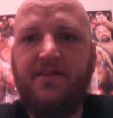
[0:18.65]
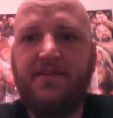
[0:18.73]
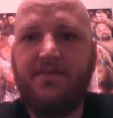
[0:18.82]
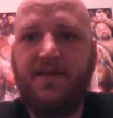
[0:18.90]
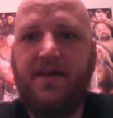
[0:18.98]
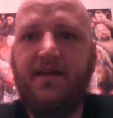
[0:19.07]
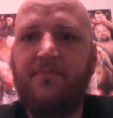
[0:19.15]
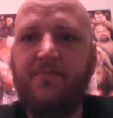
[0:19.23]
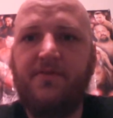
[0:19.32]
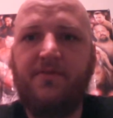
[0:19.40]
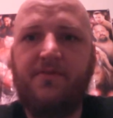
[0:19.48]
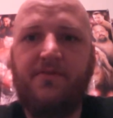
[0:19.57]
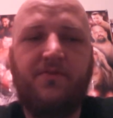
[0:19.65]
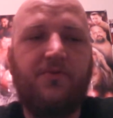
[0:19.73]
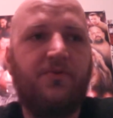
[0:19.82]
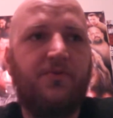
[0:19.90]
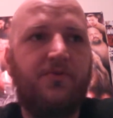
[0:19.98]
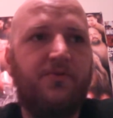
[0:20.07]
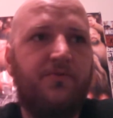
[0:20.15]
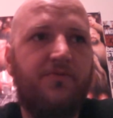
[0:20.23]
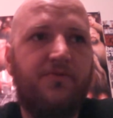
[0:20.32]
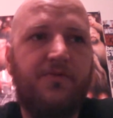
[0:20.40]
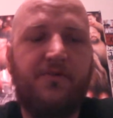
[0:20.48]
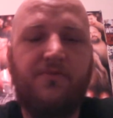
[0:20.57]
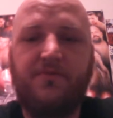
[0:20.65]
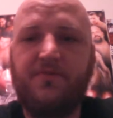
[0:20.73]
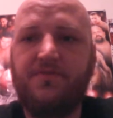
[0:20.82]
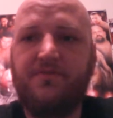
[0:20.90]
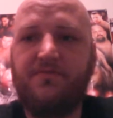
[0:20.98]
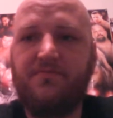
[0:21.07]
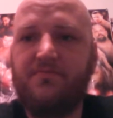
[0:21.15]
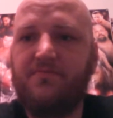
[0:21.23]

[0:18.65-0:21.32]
this happened, or there was,